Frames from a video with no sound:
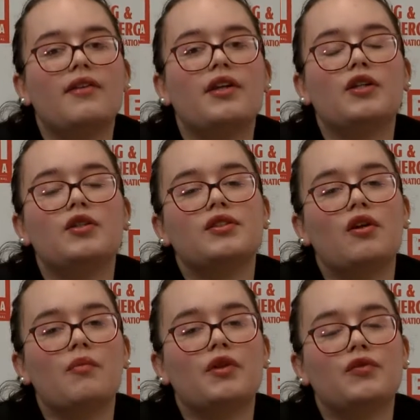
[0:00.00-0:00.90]
Thank you
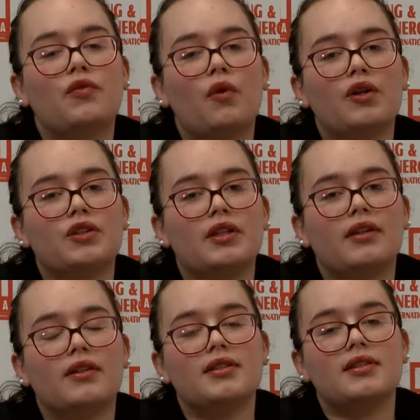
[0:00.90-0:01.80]
so much for
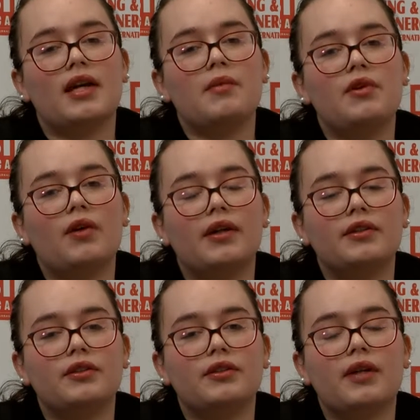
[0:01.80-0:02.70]
watching. This is Amy
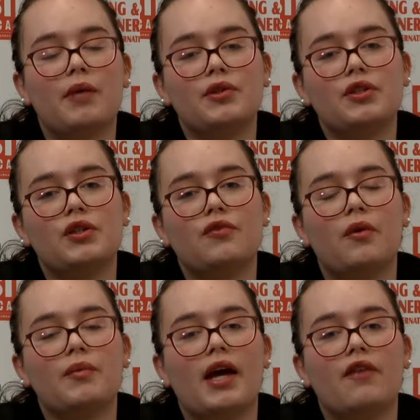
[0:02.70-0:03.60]
Ryan coming to you
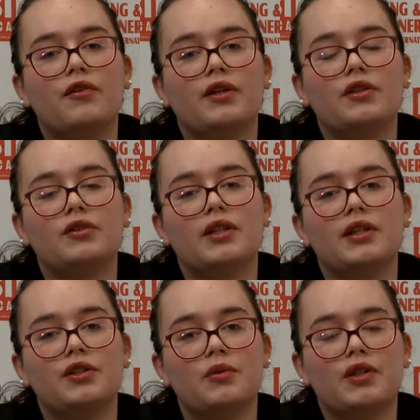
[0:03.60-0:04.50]
from the African
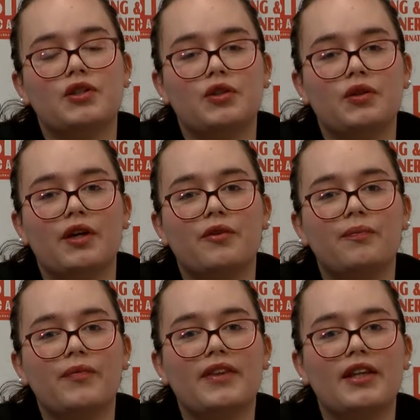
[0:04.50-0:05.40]
Utility Week studio.
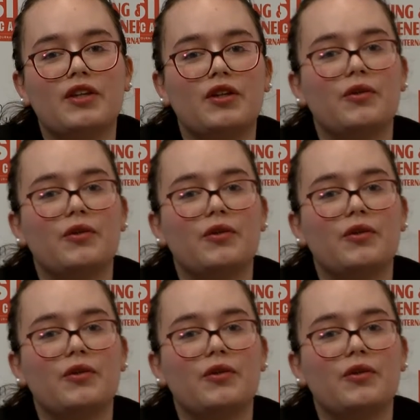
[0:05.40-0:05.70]
Thank